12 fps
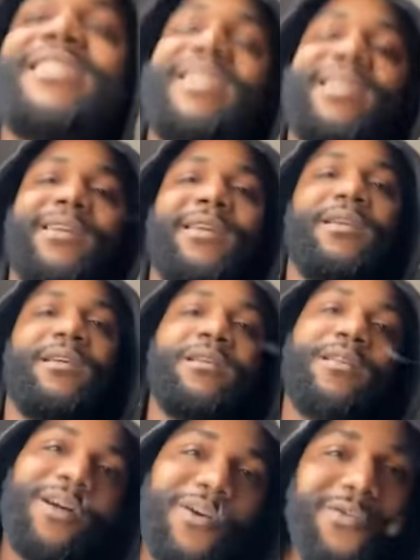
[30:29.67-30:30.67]
and shit.
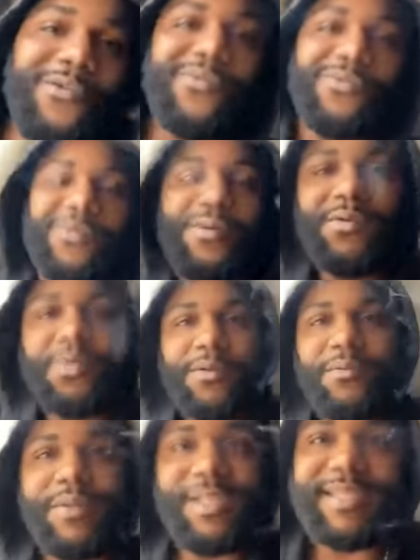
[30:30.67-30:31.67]
No,
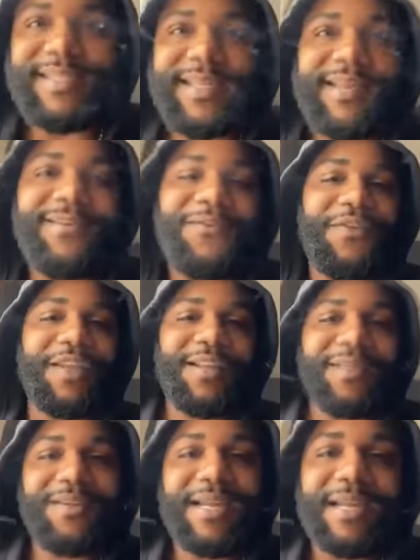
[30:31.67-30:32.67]
bitch, this ain't no
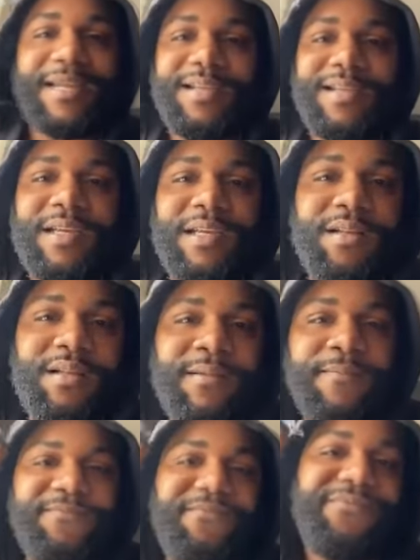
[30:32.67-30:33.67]
video game.
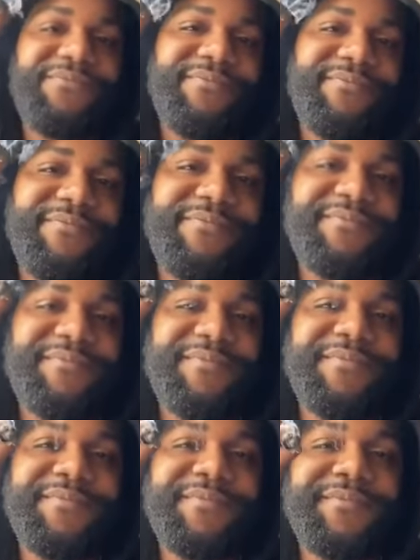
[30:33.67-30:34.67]

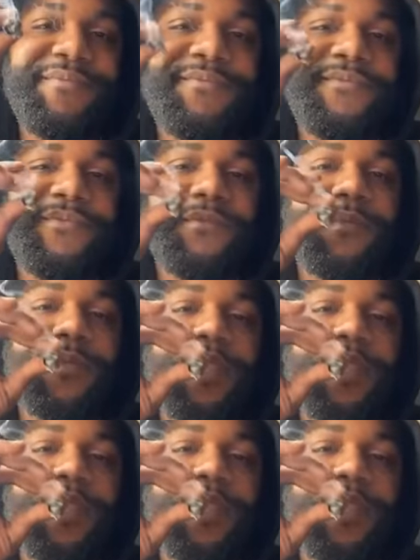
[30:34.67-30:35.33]
Mm.